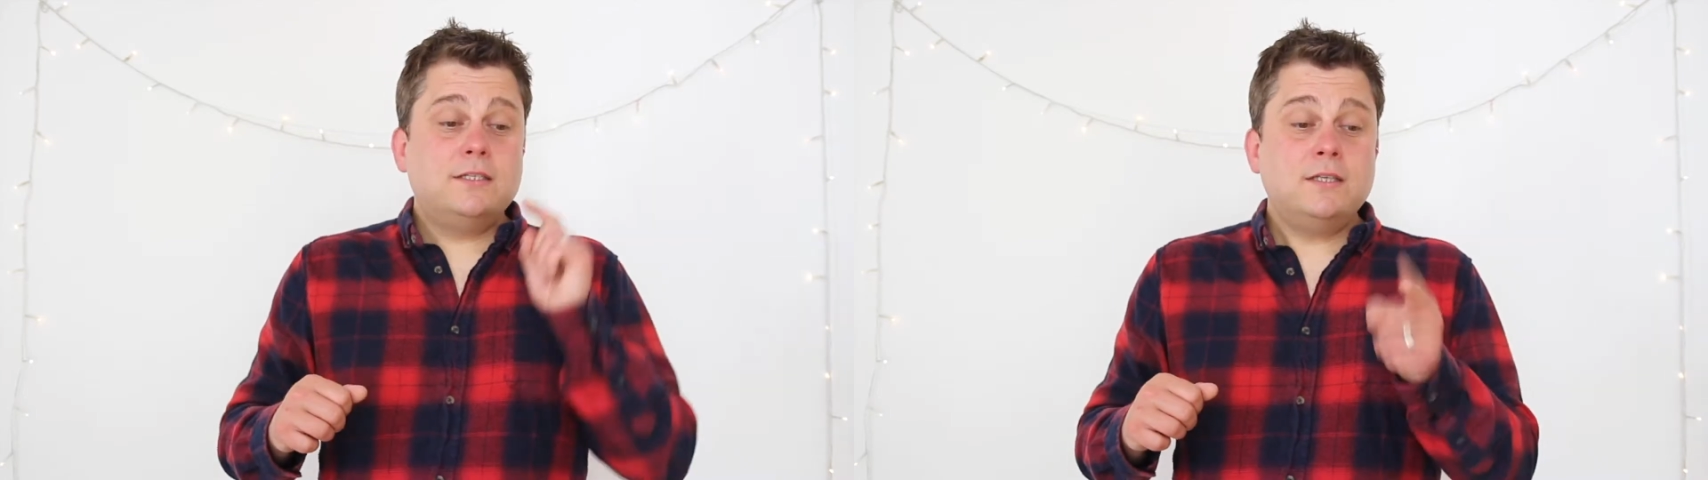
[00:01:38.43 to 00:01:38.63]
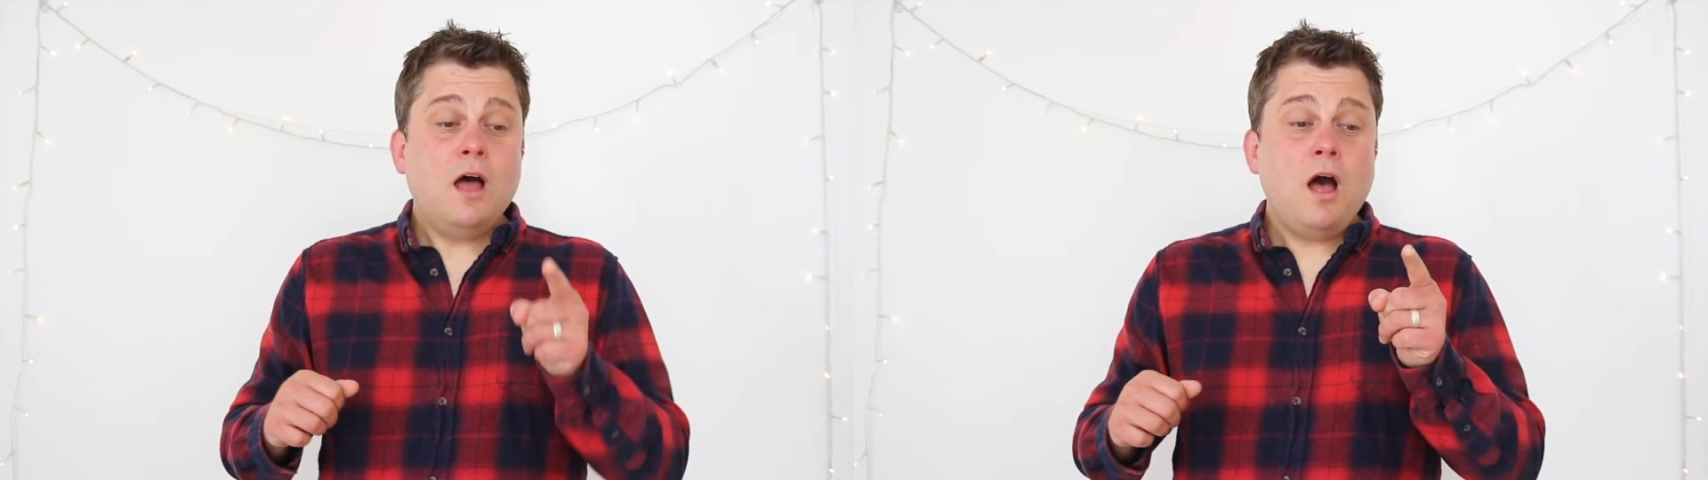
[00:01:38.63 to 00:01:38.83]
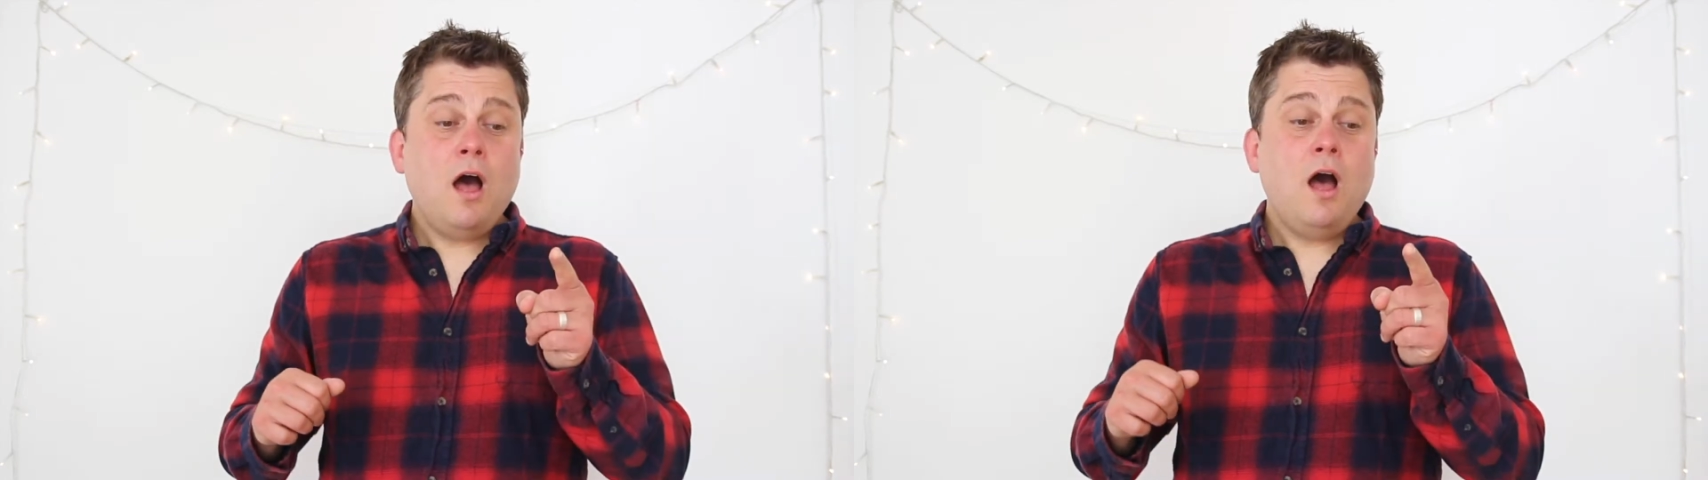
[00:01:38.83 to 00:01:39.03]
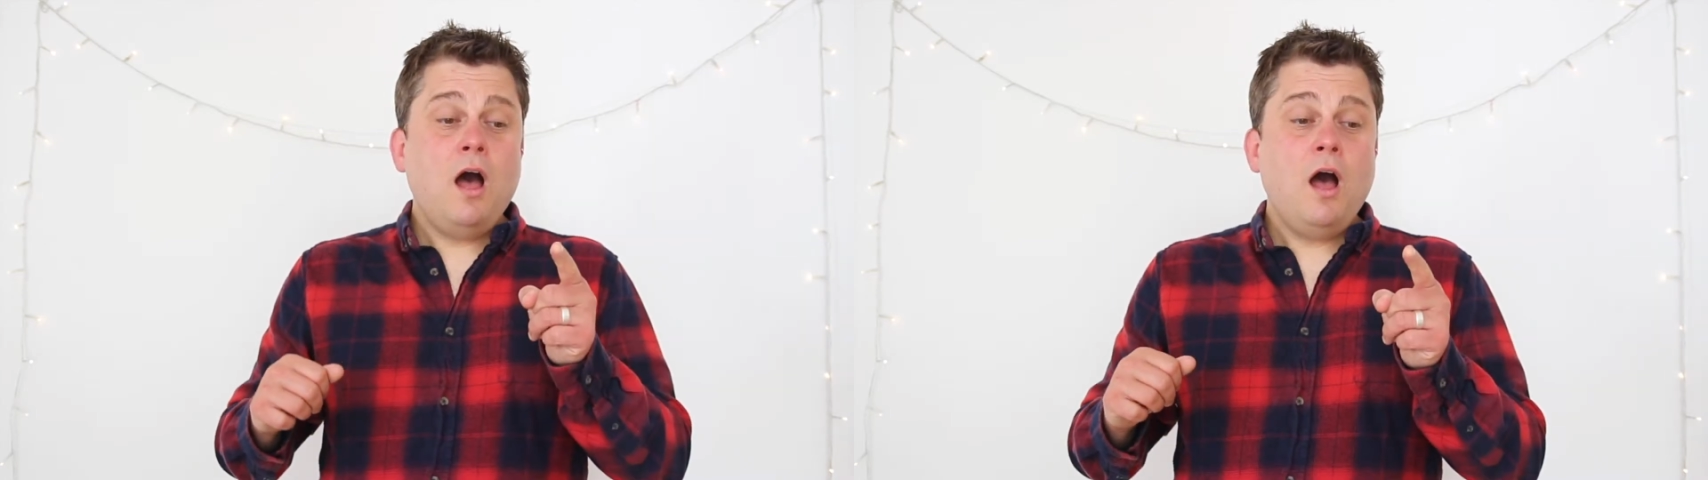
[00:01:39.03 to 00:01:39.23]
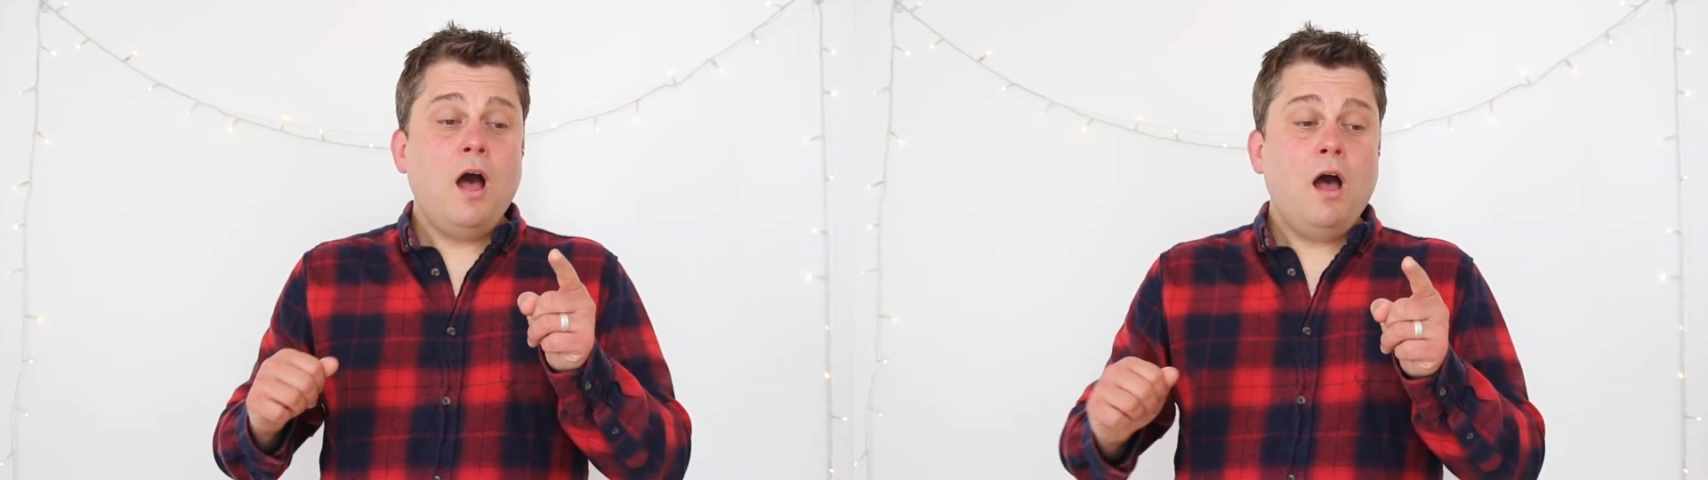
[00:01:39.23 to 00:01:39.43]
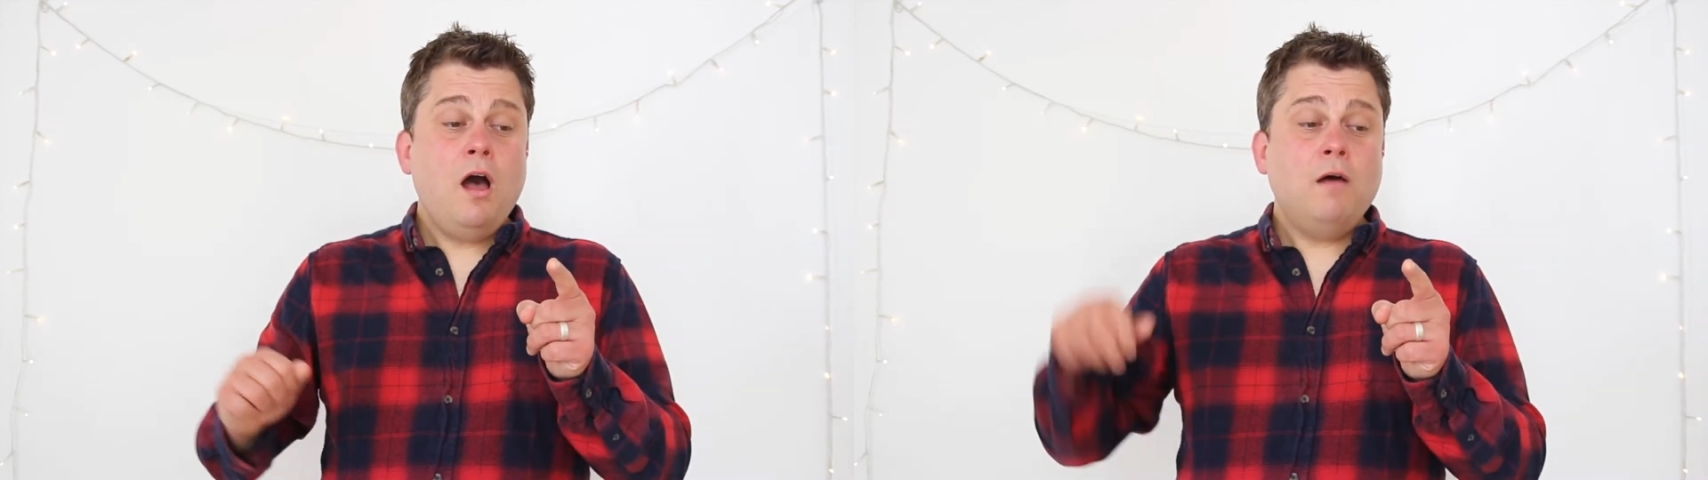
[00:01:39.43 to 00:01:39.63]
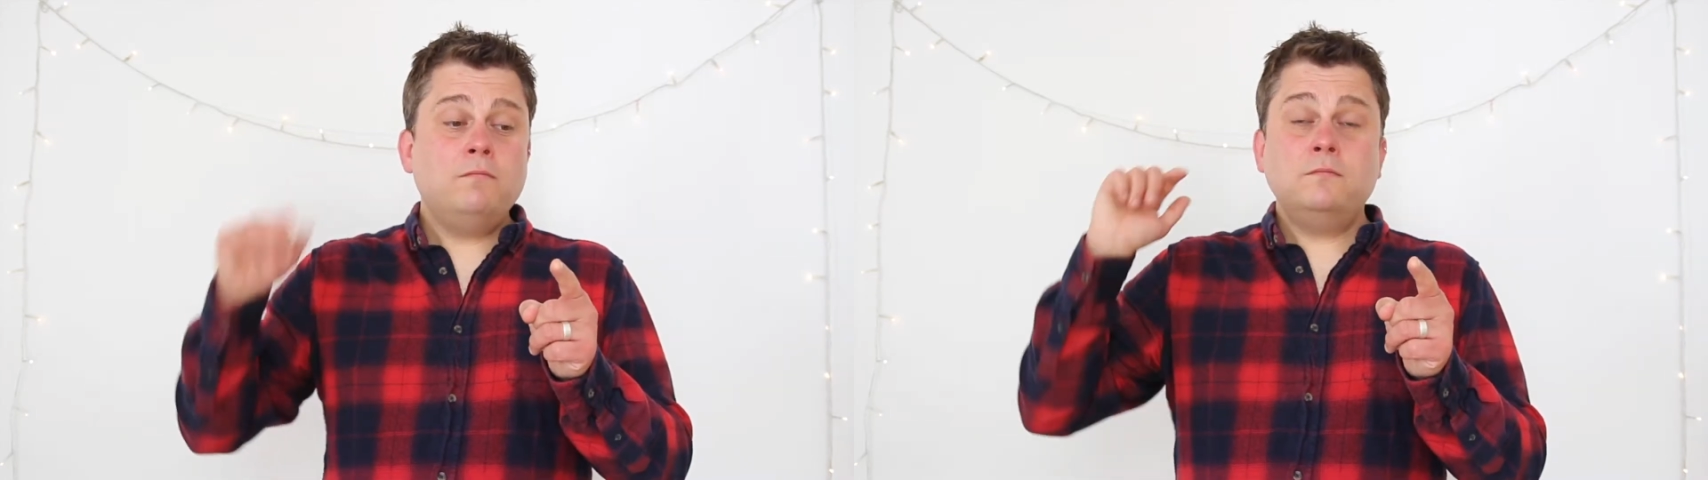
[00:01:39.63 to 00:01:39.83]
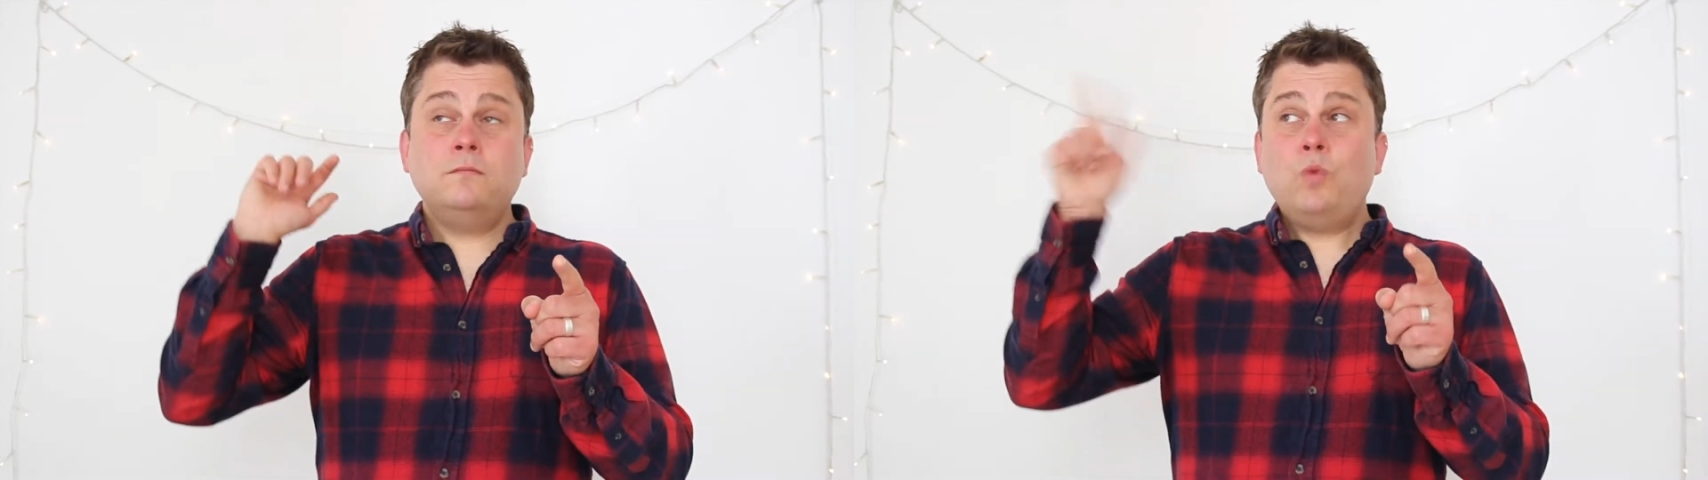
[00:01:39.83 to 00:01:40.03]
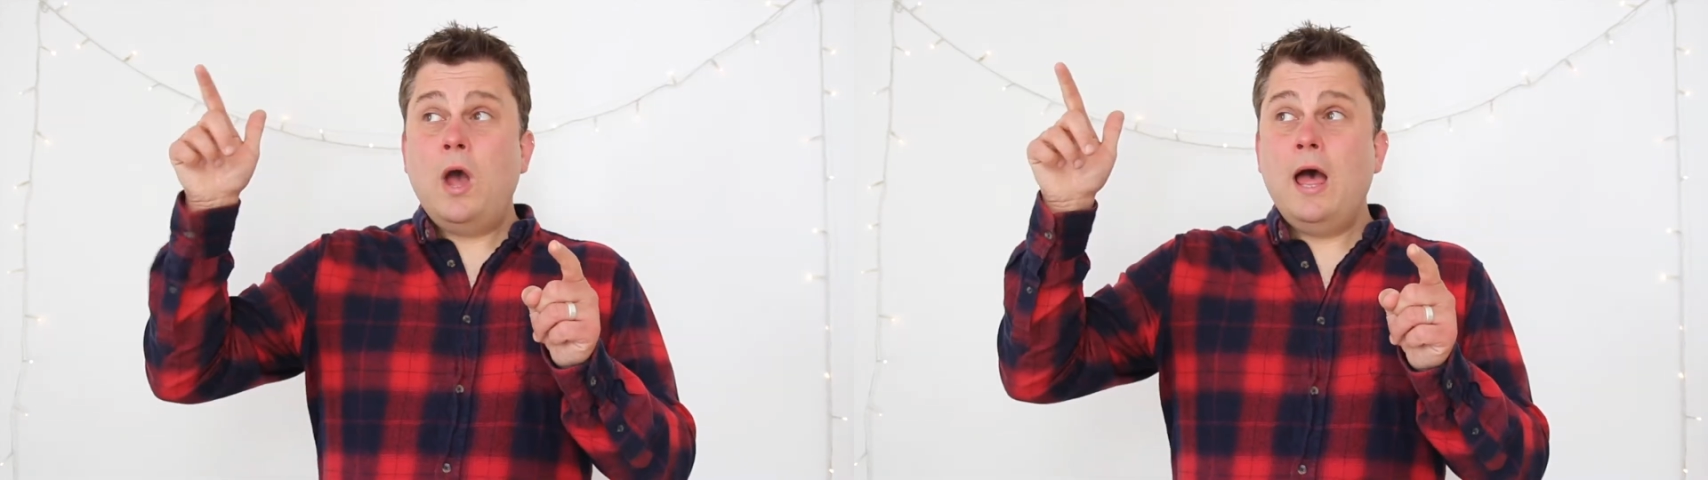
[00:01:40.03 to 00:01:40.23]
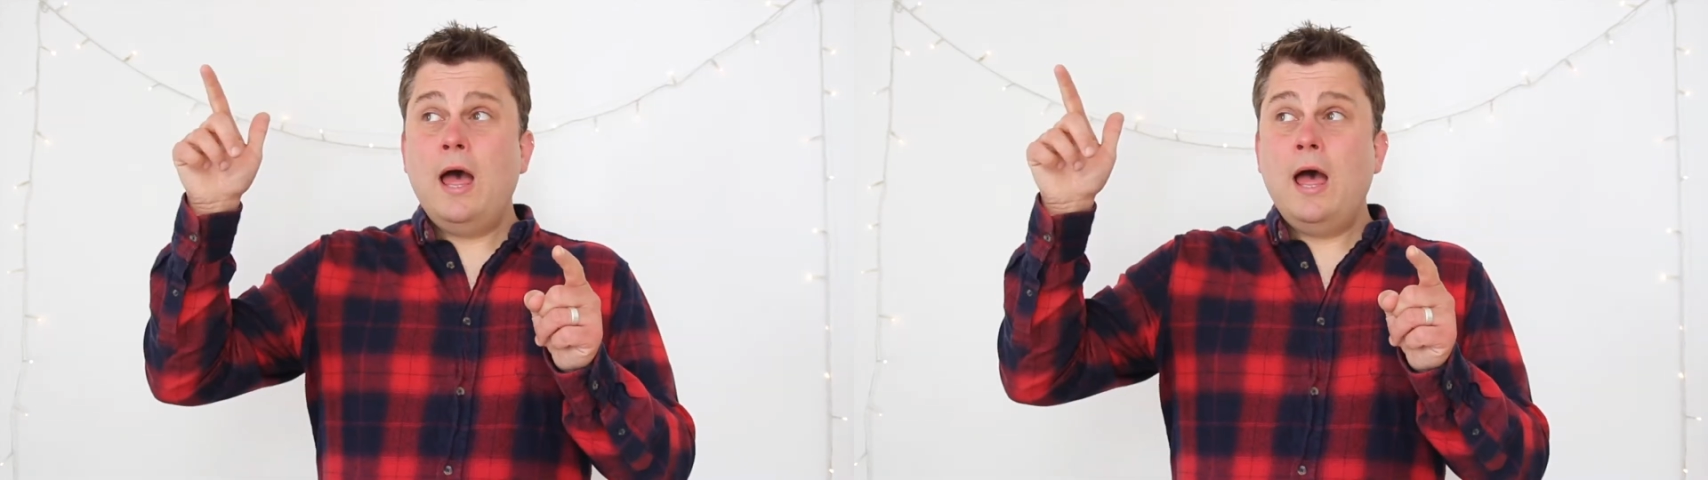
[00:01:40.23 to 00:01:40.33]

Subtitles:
Somewhere